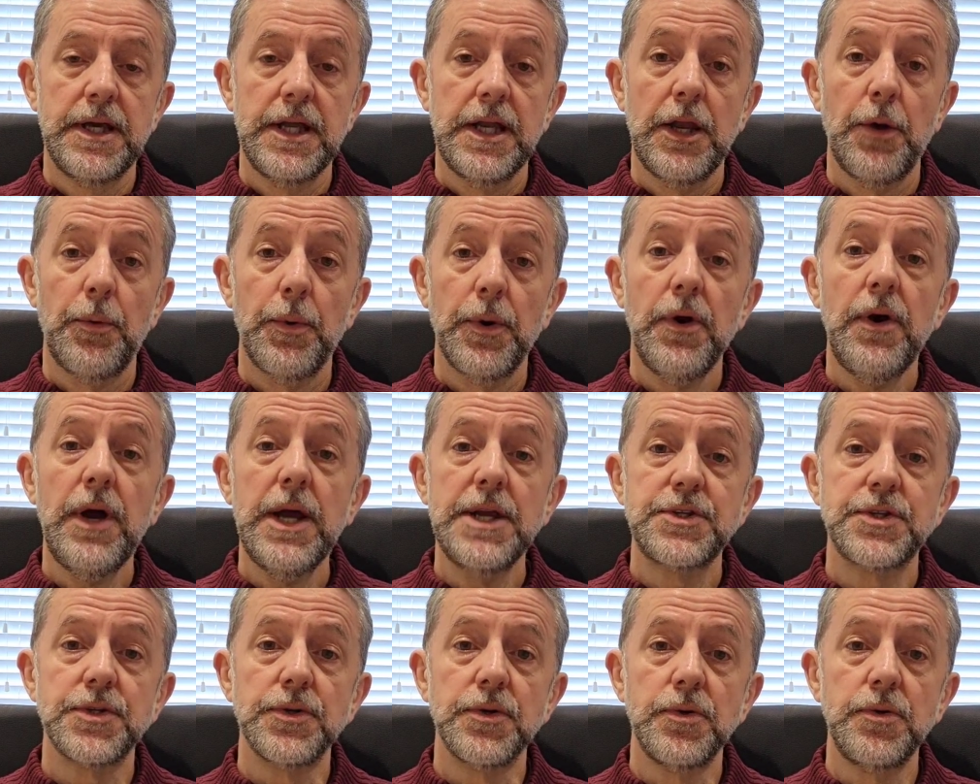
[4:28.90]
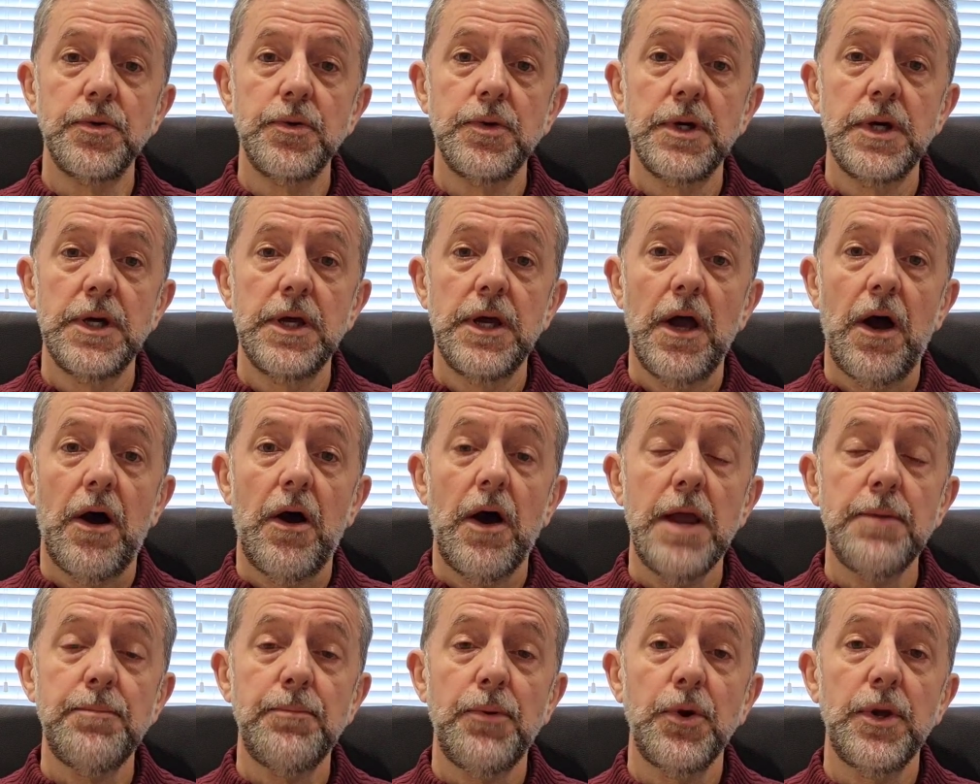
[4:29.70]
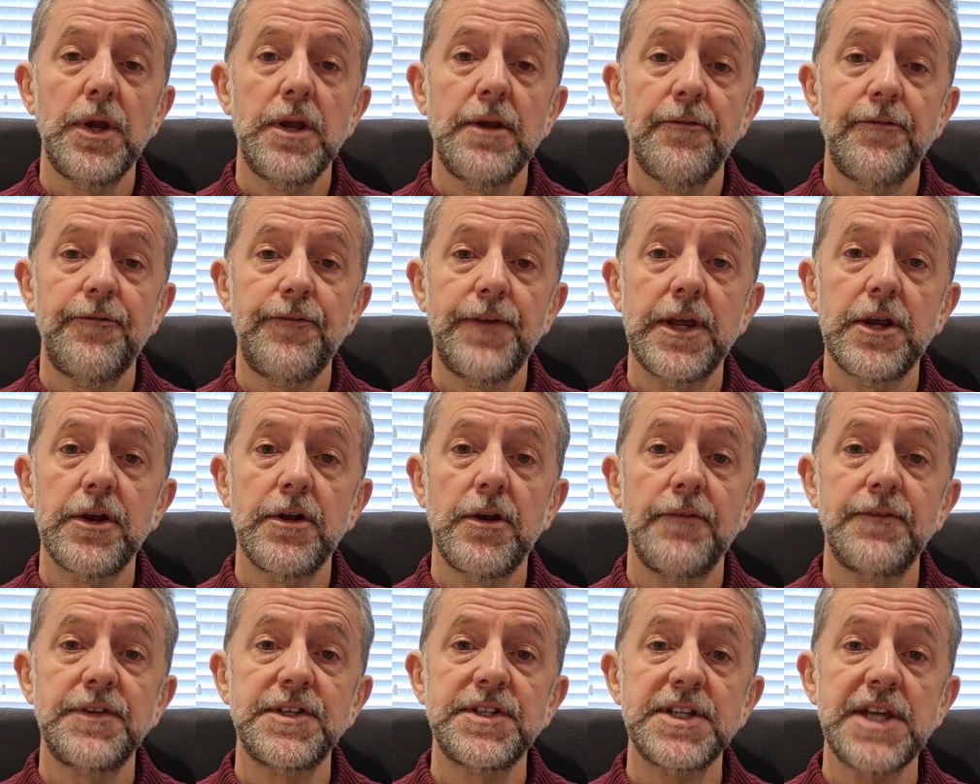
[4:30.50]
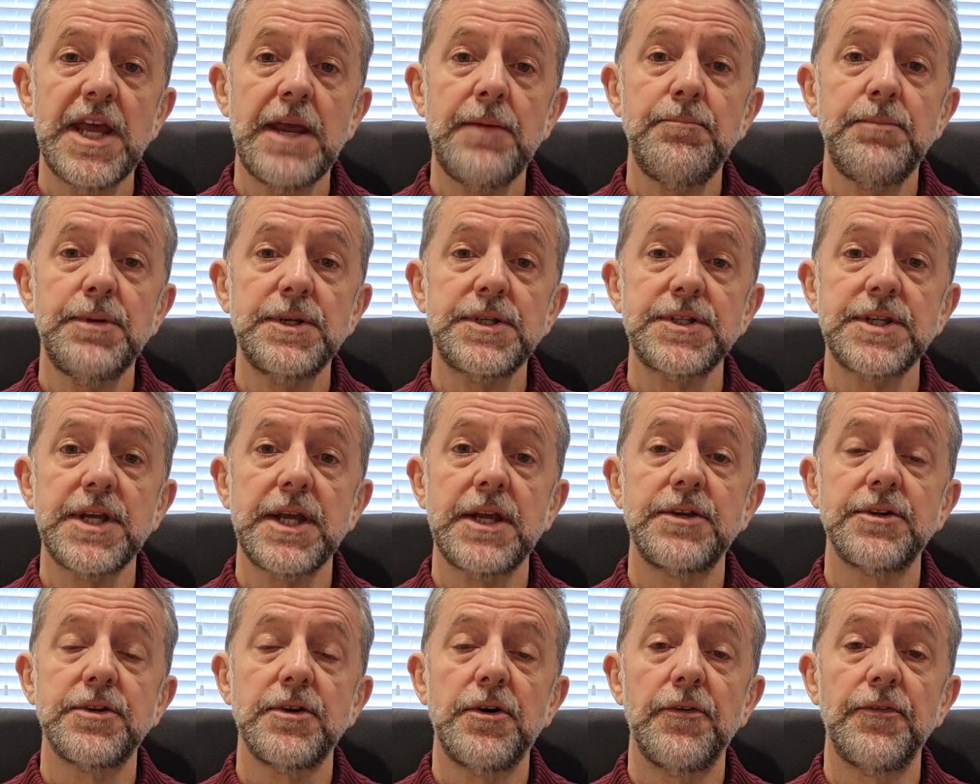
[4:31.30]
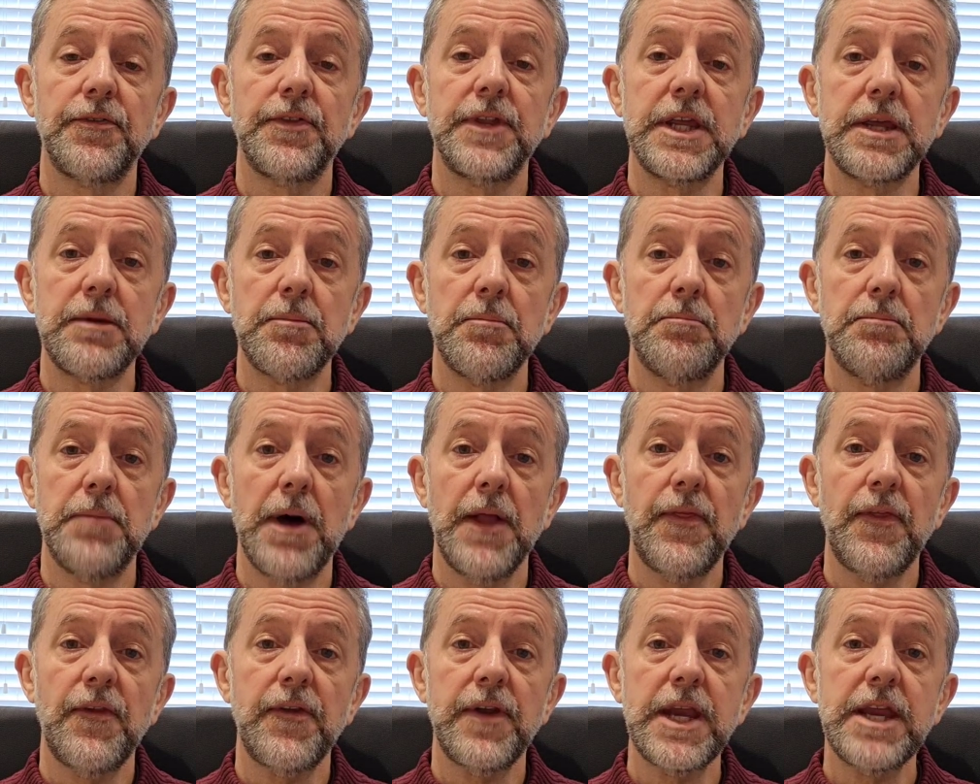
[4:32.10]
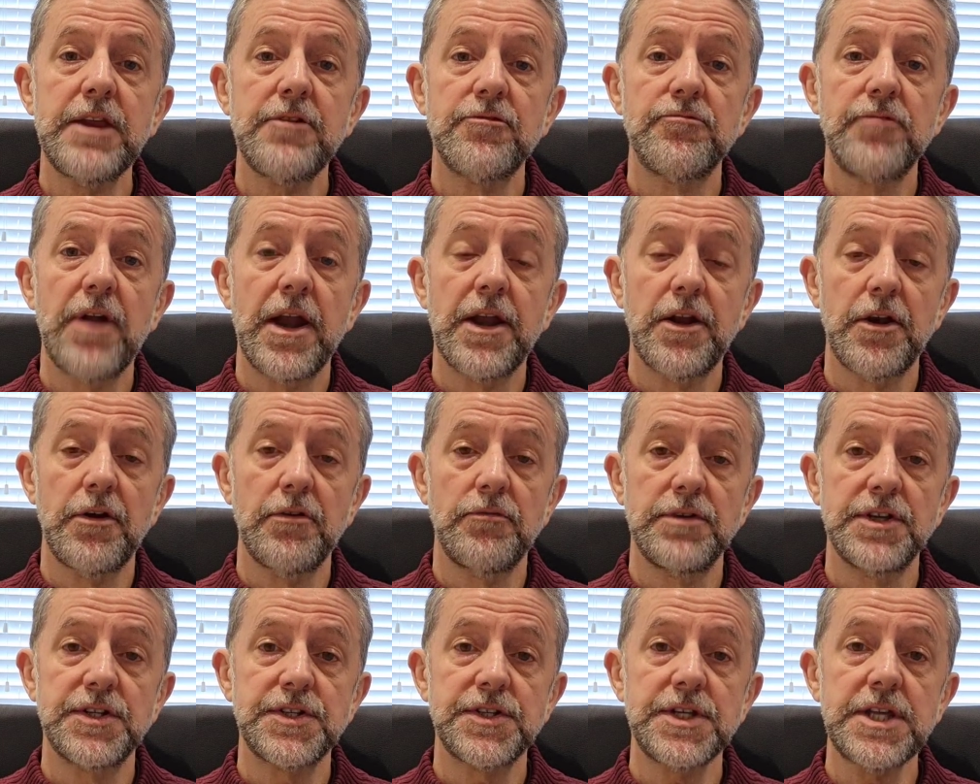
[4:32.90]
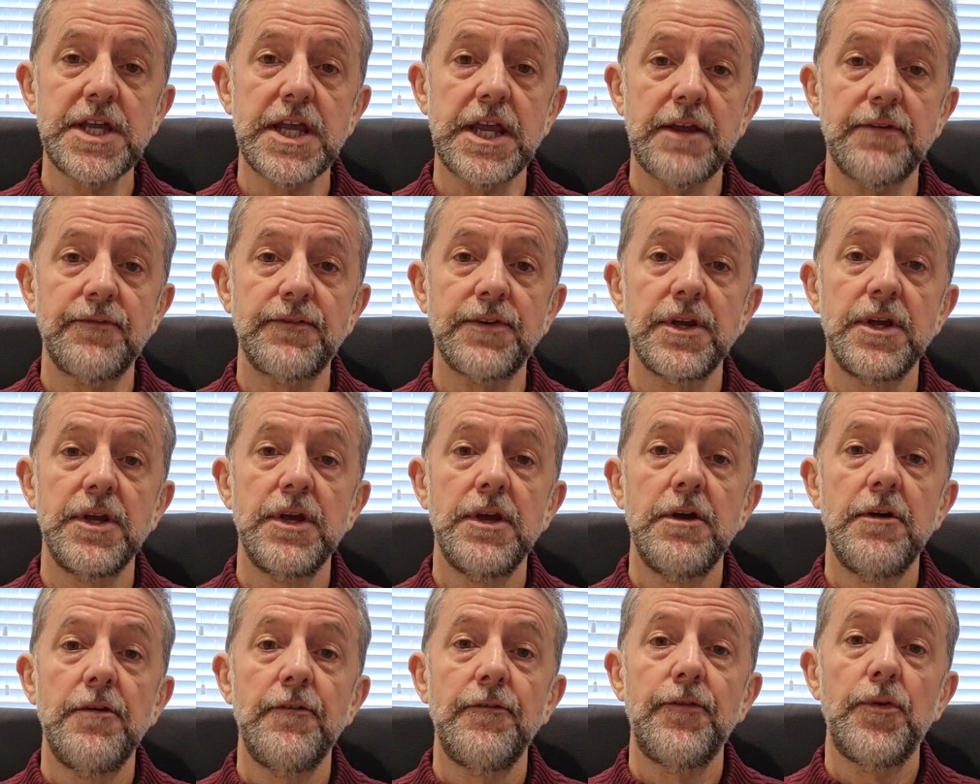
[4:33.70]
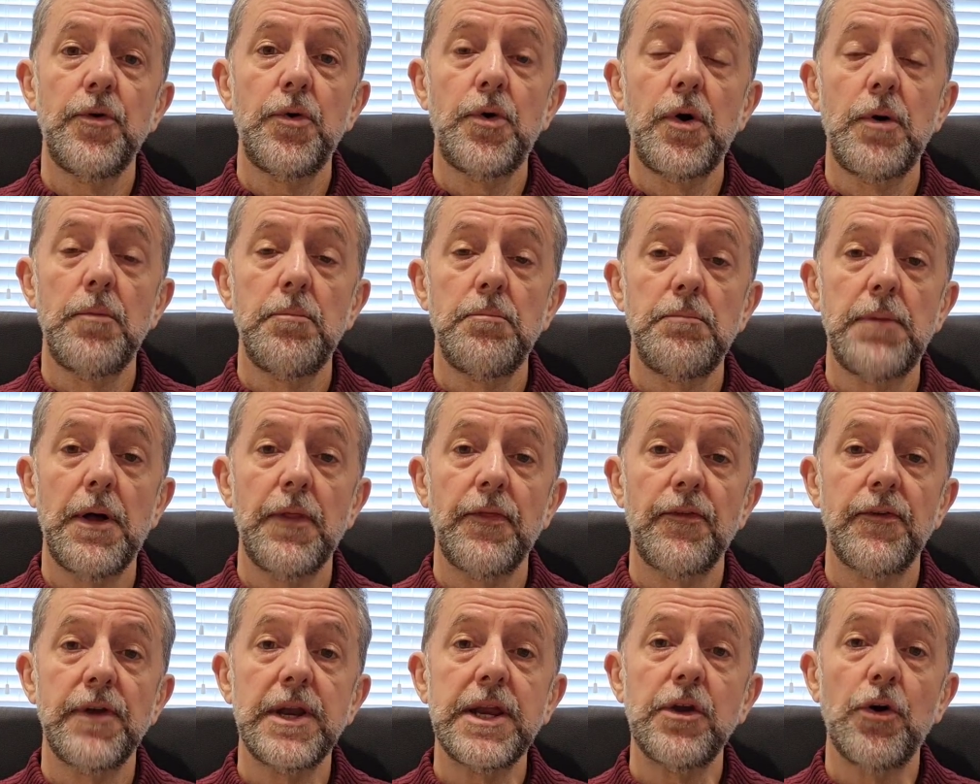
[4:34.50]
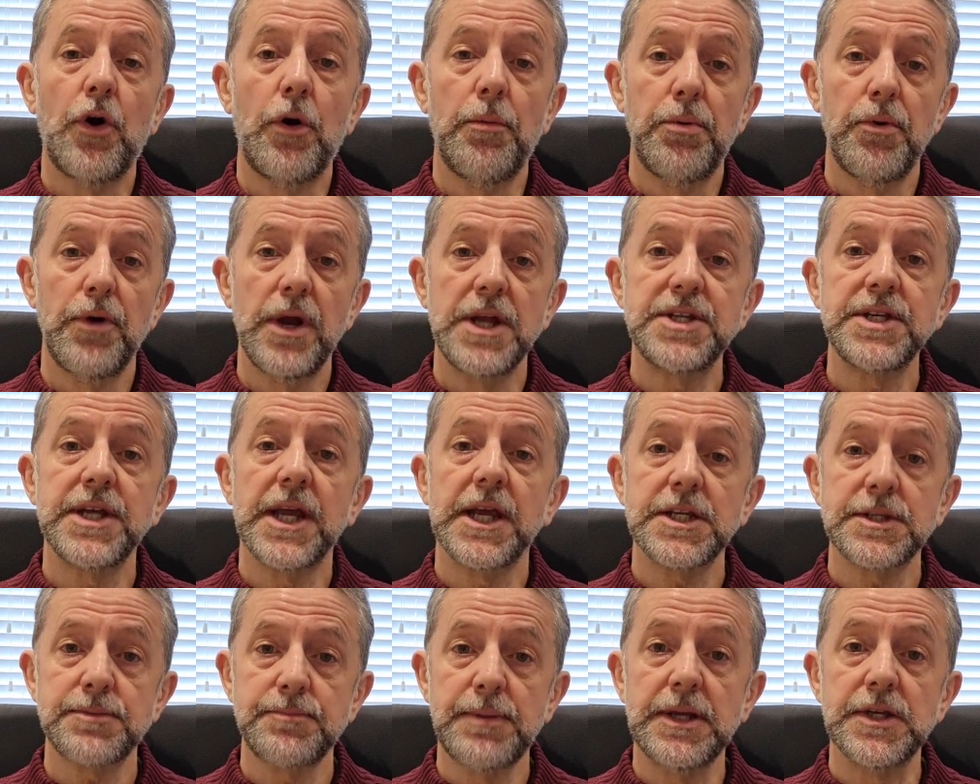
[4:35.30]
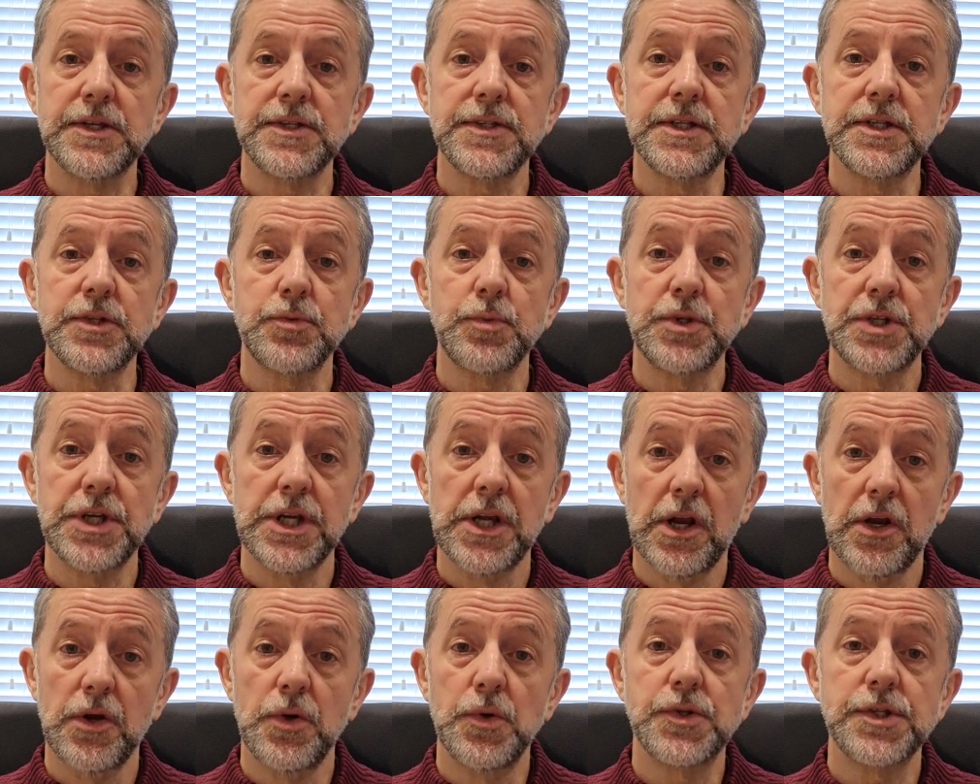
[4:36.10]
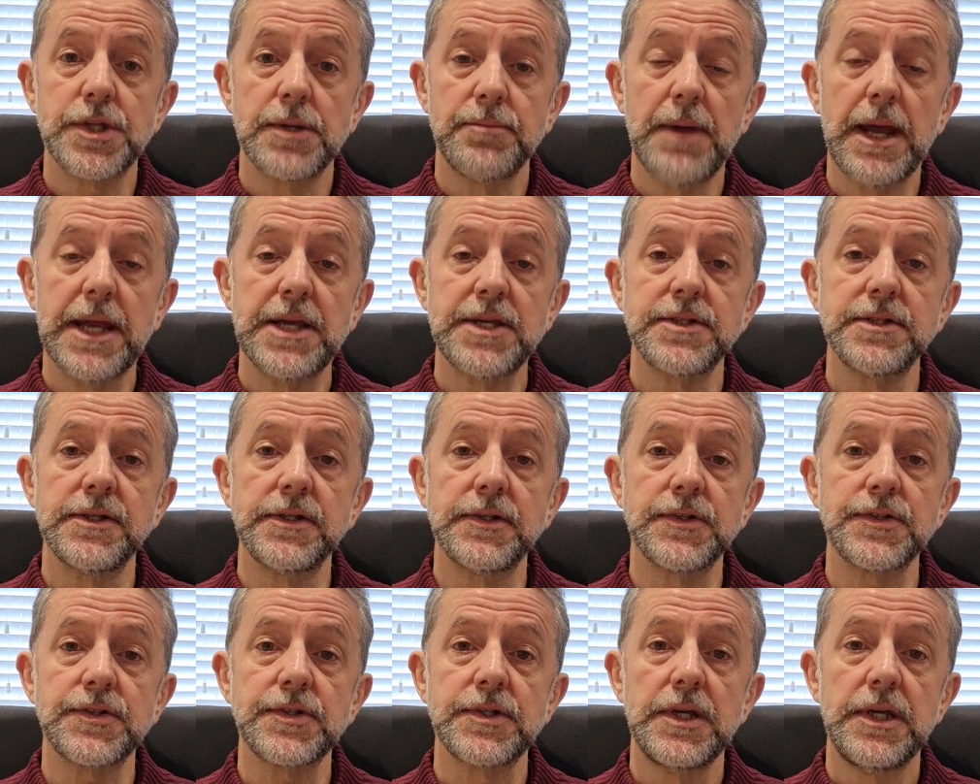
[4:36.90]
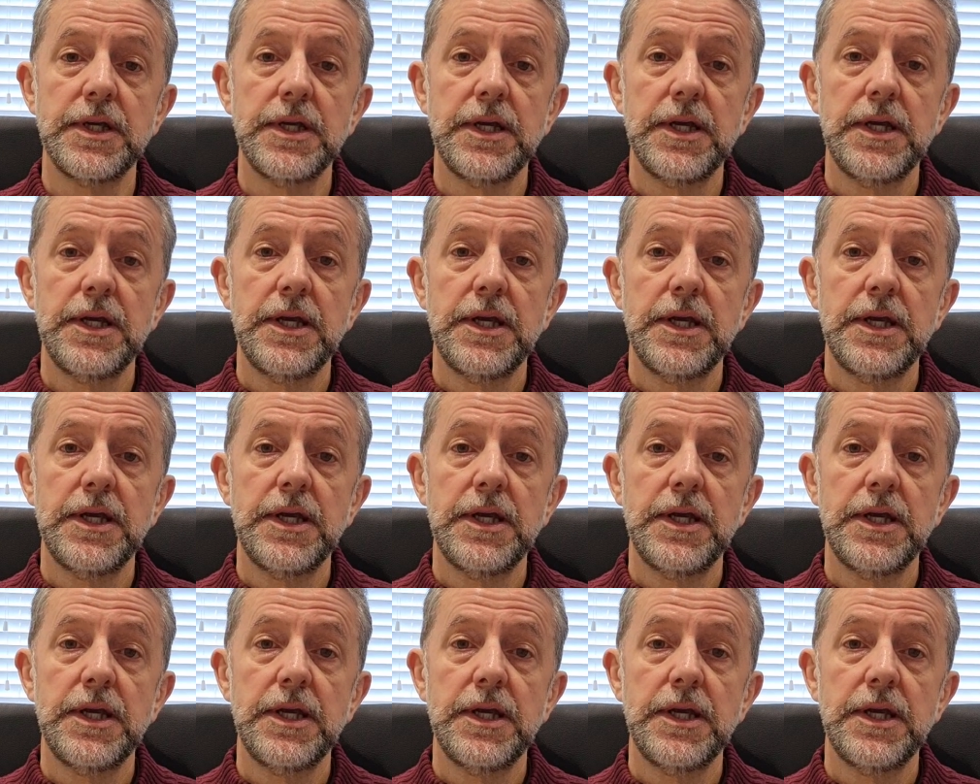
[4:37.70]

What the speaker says: Now what I do, I put in a figure of 10% of the monthly rental received for monthly operating expenses, which includes the maintenance.